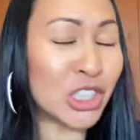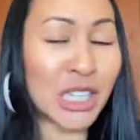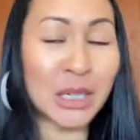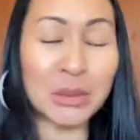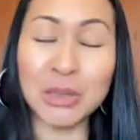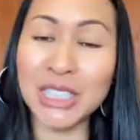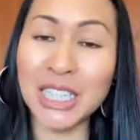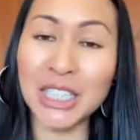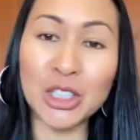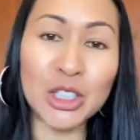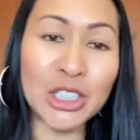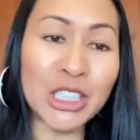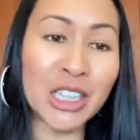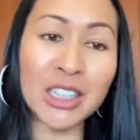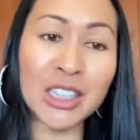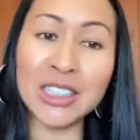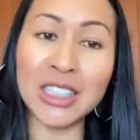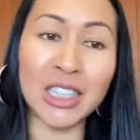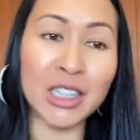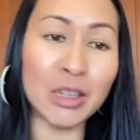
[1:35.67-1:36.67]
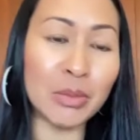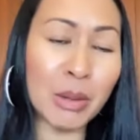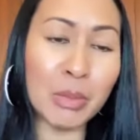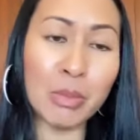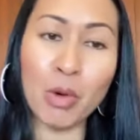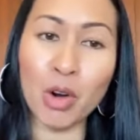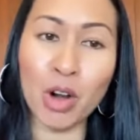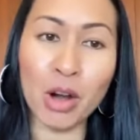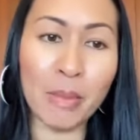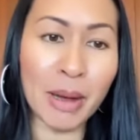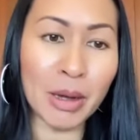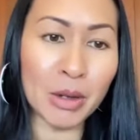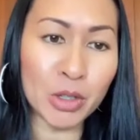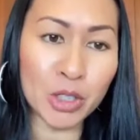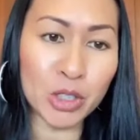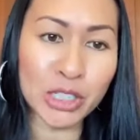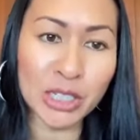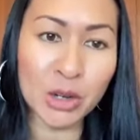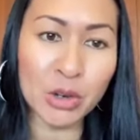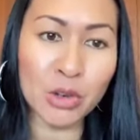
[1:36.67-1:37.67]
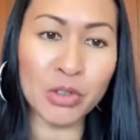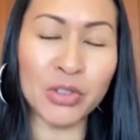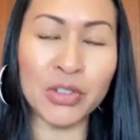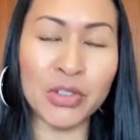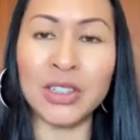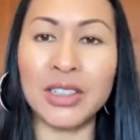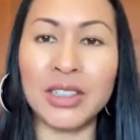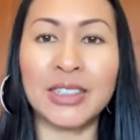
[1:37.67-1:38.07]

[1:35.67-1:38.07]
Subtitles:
James, can you tell us a little bit more about yourself?